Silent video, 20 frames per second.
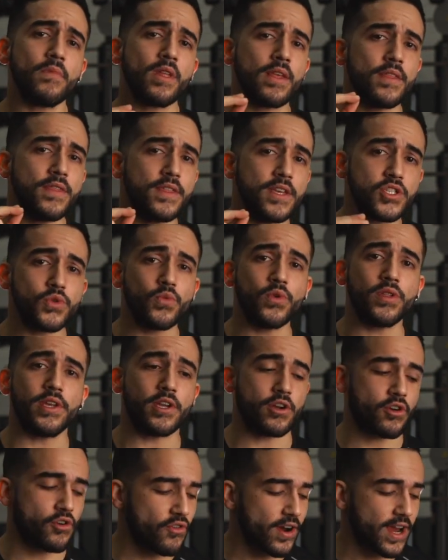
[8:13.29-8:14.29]
this will
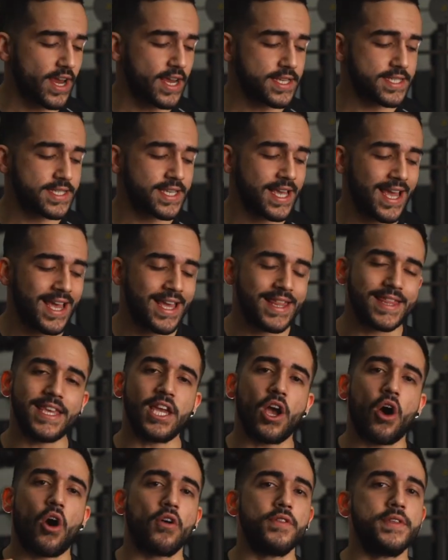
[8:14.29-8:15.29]
increase
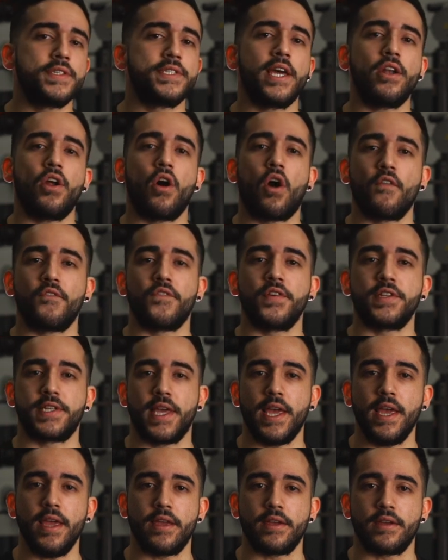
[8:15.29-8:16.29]
the onset of
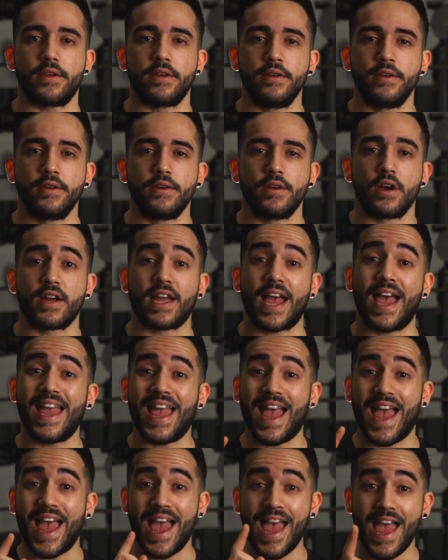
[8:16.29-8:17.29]
fatigue,
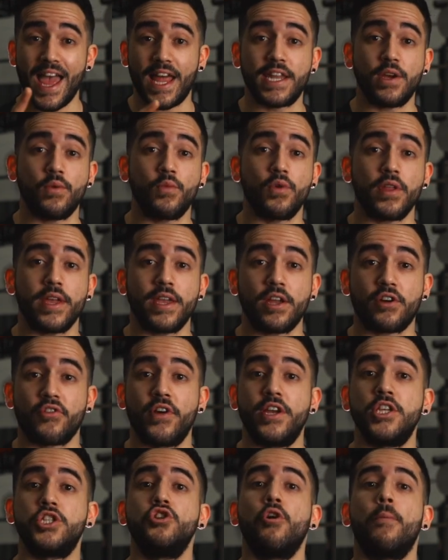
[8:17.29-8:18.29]
okay? And it will
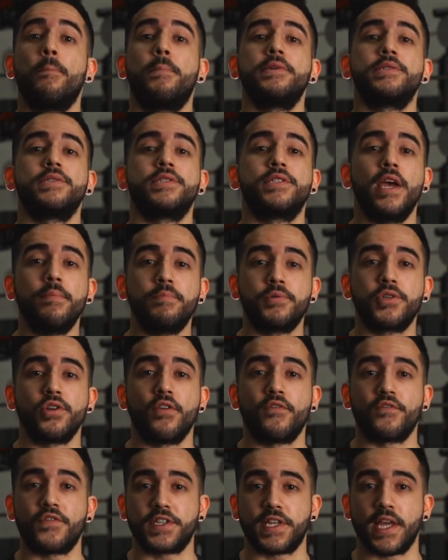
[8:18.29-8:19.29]
increase your perception
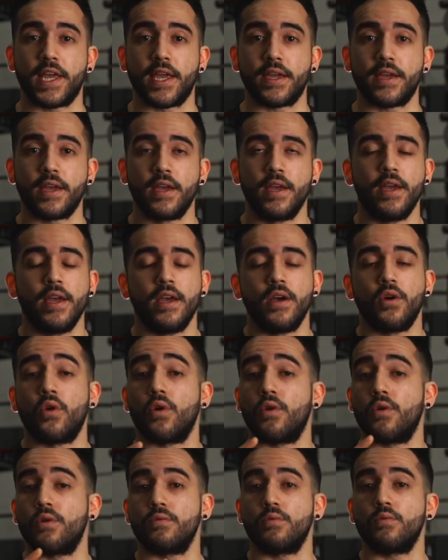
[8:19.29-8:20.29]
of fatigue
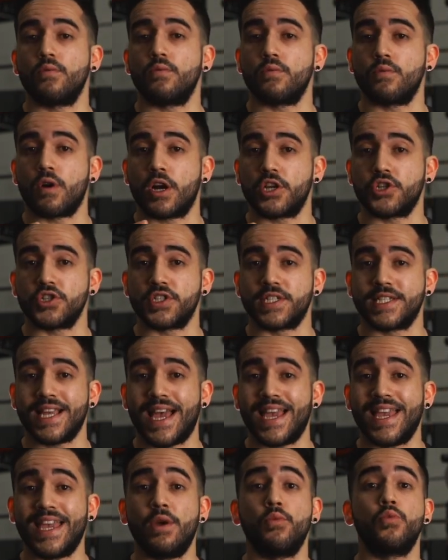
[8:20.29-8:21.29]
or I should
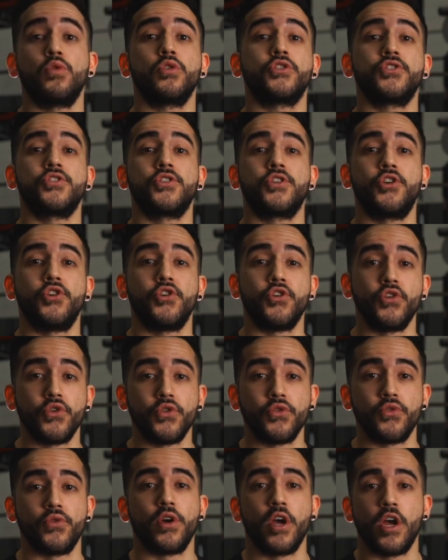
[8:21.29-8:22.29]
say, it will
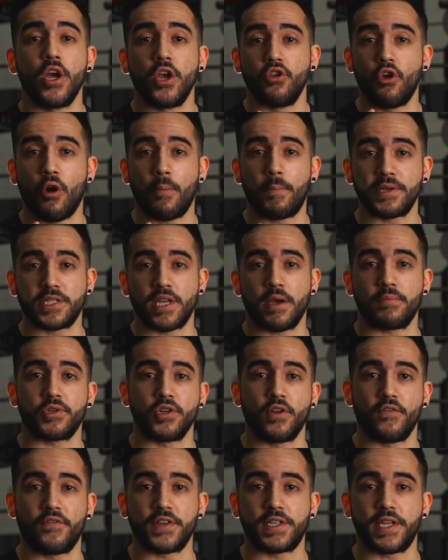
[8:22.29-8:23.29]
skew your perception
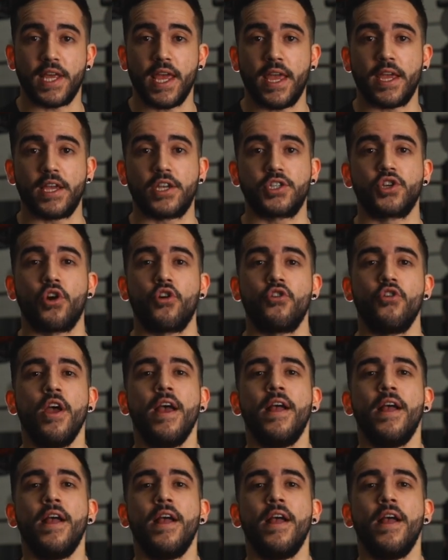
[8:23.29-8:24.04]
of fatigue. So